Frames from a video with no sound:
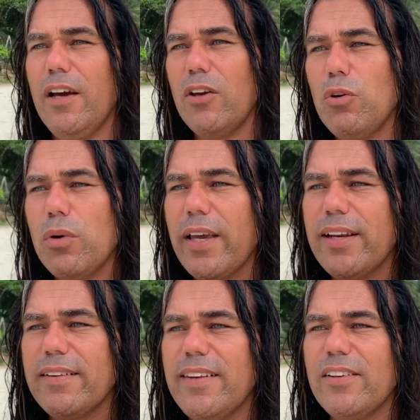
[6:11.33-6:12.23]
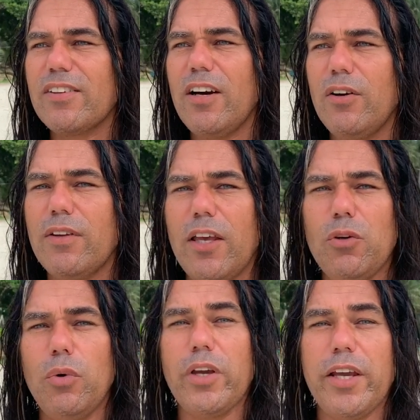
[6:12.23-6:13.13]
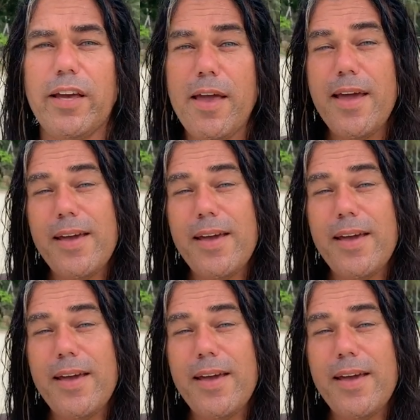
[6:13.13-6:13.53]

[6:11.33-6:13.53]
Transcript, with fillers: you will get a discount and you will get a